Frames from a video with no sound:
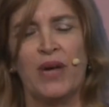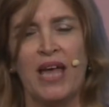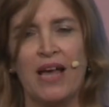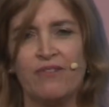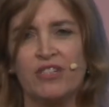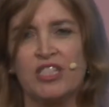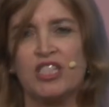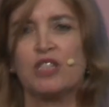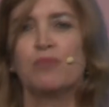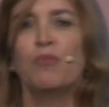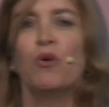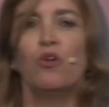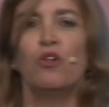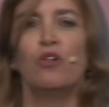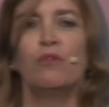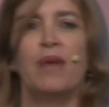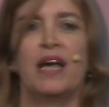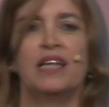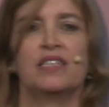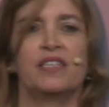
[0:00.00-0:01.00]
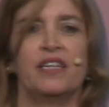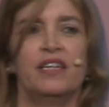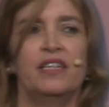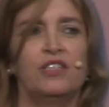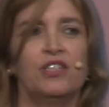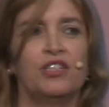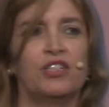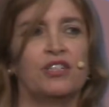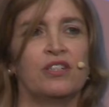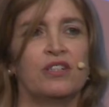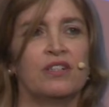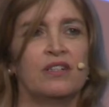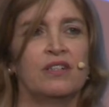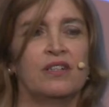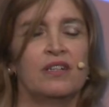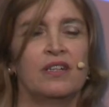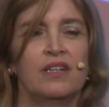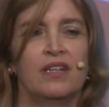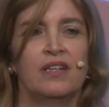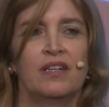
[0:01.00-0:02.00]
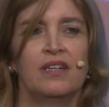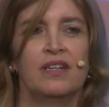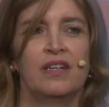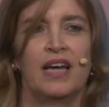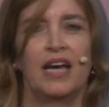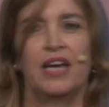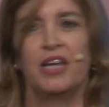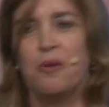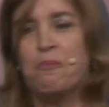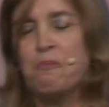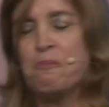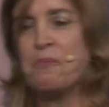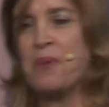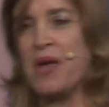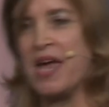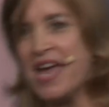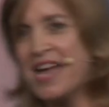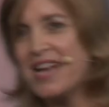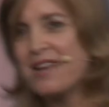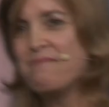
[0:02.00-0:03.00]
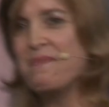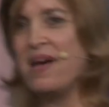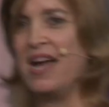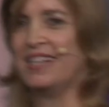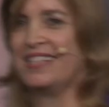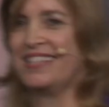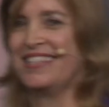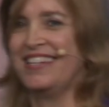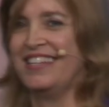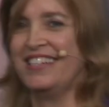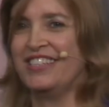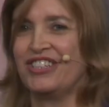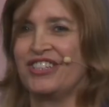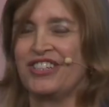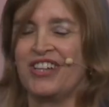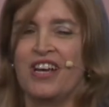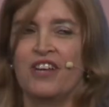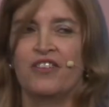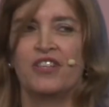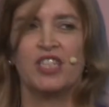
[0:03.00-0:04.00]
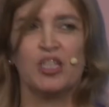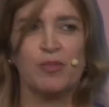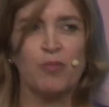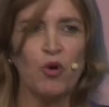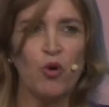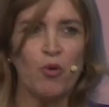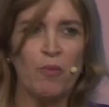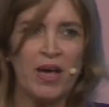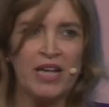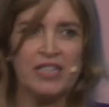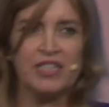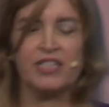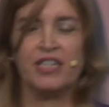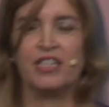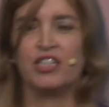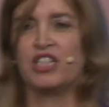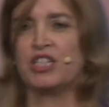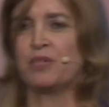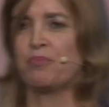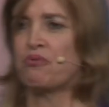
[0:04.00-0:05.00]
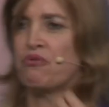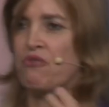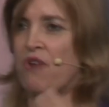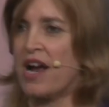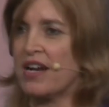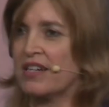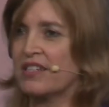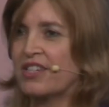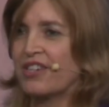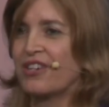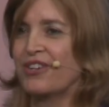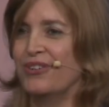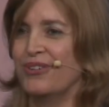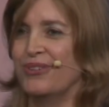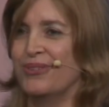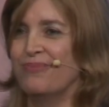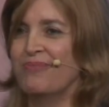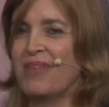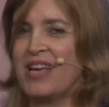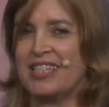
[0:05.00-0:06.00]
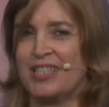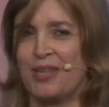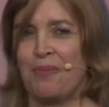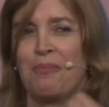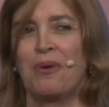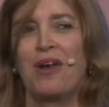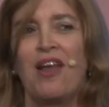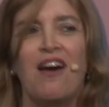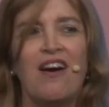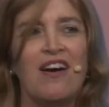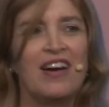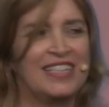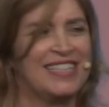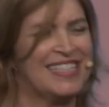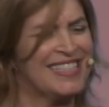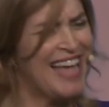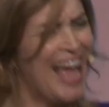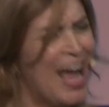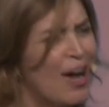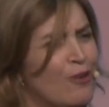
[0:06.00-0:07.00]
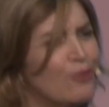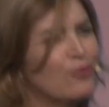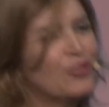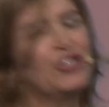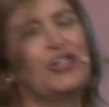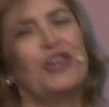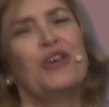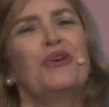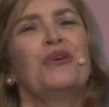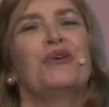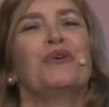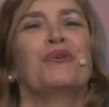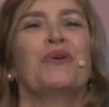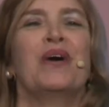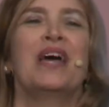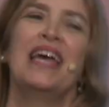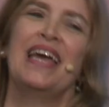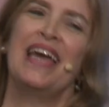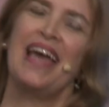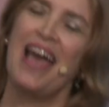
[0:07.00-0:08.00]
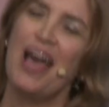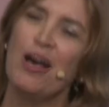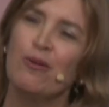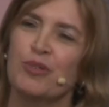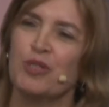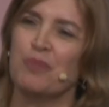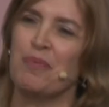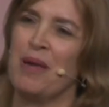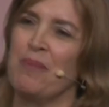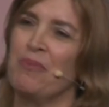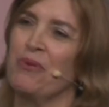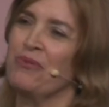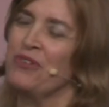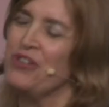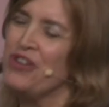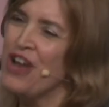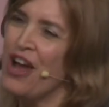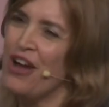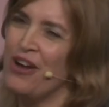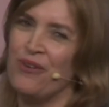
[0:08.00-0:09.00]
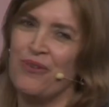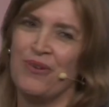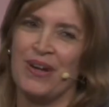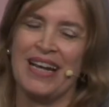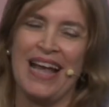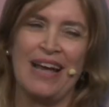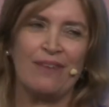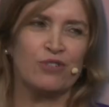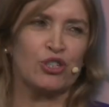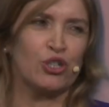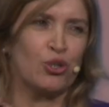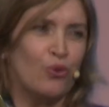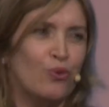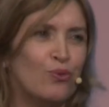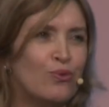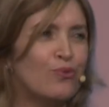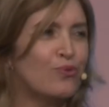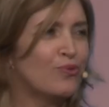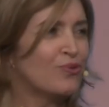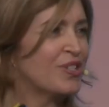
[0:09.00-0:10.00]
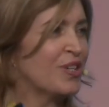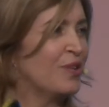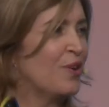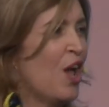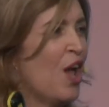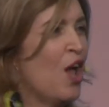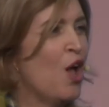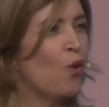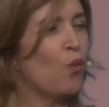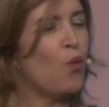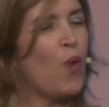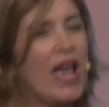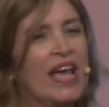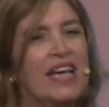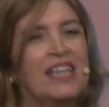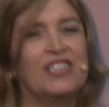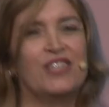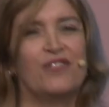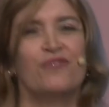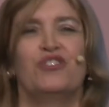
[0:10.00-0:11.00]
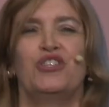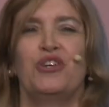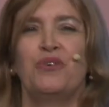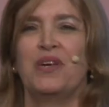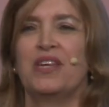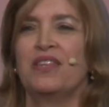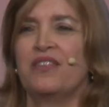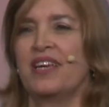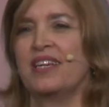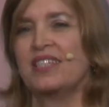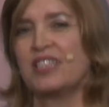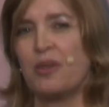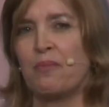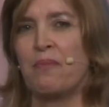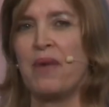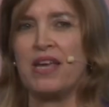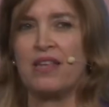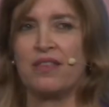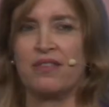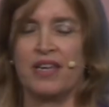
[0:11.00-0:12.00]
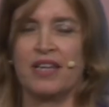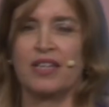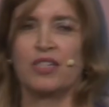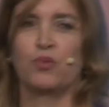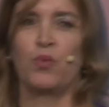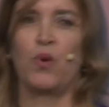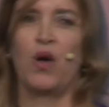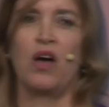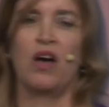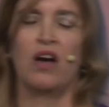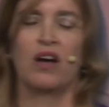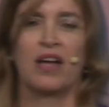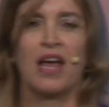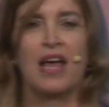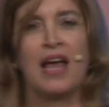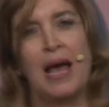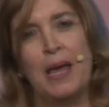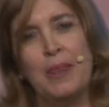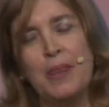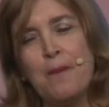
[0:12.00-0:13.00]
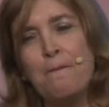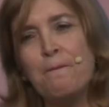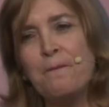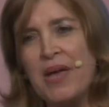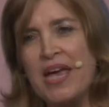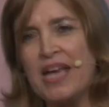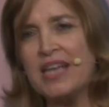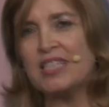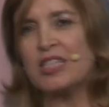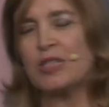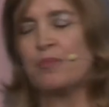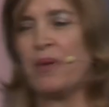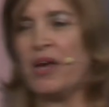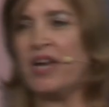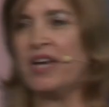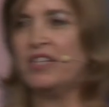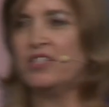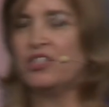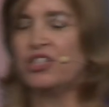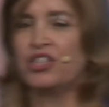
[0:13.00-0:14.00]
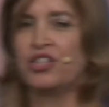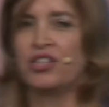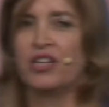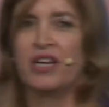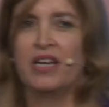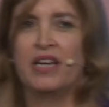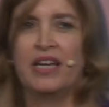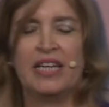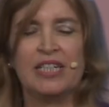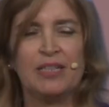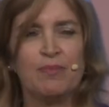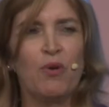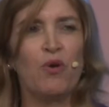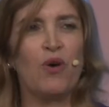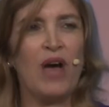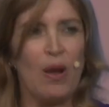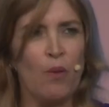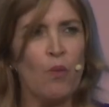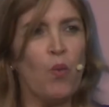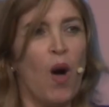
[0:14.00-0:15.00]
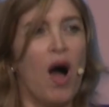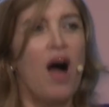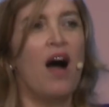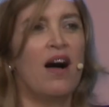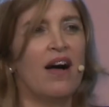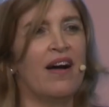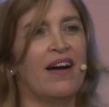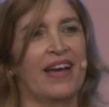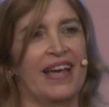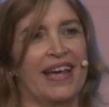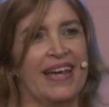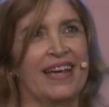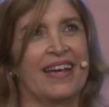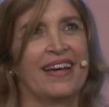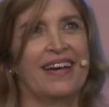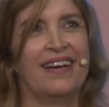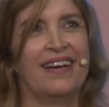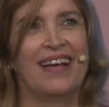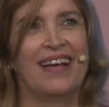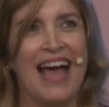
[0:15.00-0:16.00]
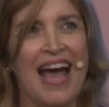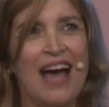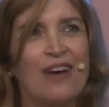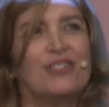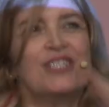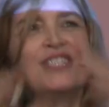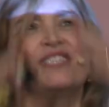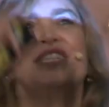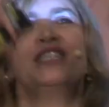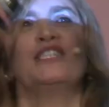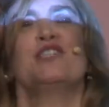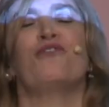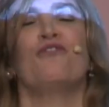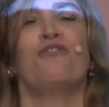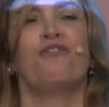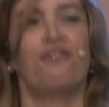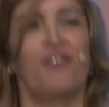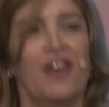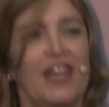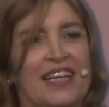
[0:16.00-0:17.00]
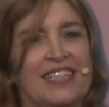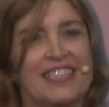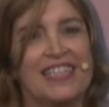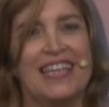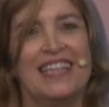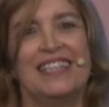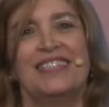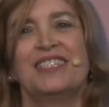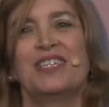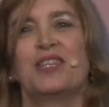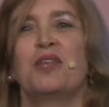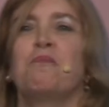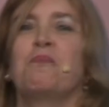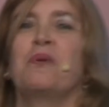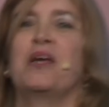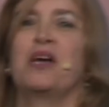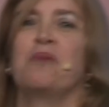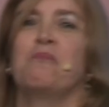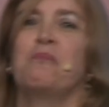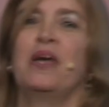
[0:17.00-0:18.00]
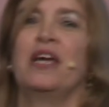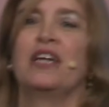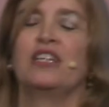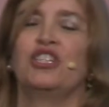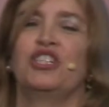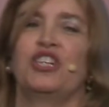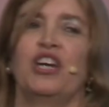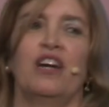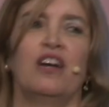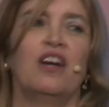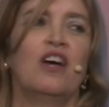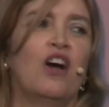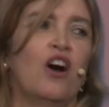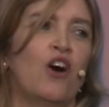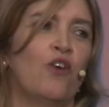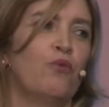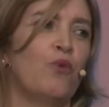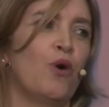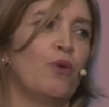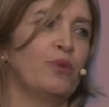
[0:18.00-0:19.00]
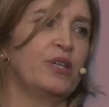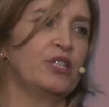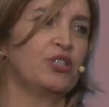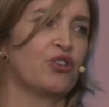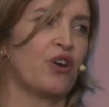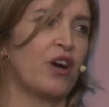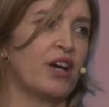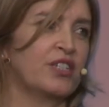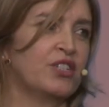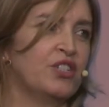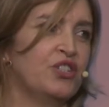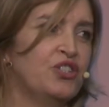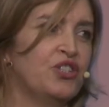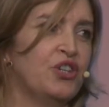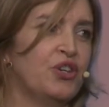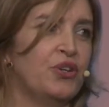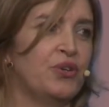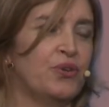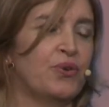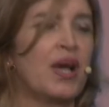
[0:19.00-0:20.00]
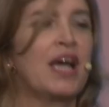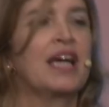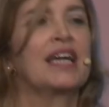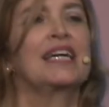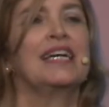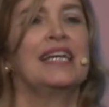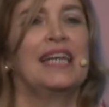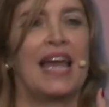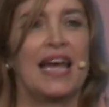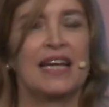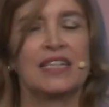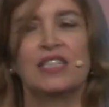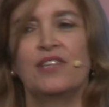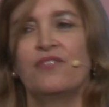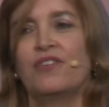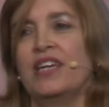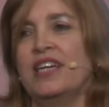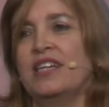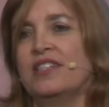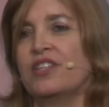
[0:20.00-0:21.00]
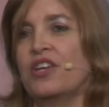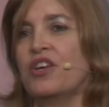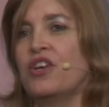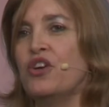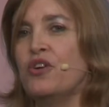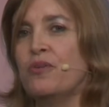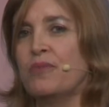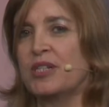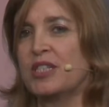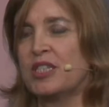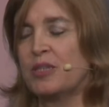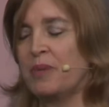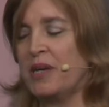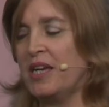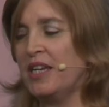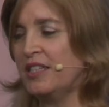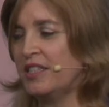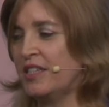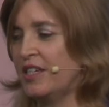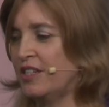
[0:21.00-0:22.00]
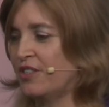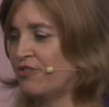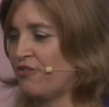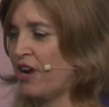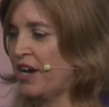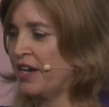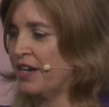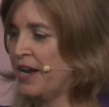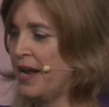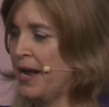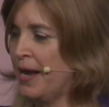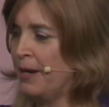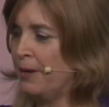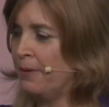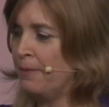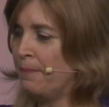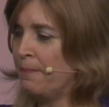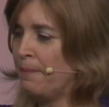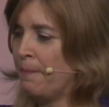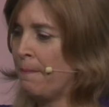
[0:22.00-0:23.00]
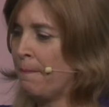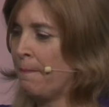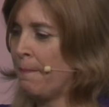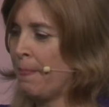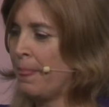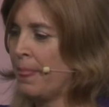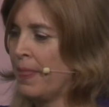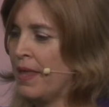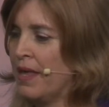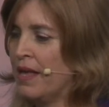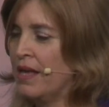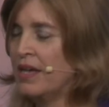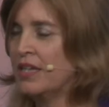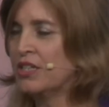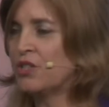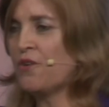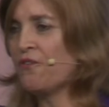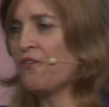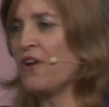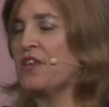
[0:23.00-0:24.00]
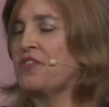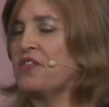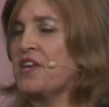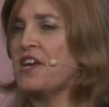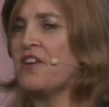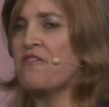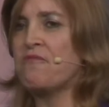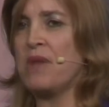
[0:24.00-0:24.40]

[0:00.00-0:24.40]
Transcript: We have a small message and a big message. The small message is practical, it's applied, it's how to. It helps people know and have tools and ways of doing things to make things work. And the big speech is more why. How does this fit into the bigger picture of what we're trying to do collectively as a human species right now? So if I think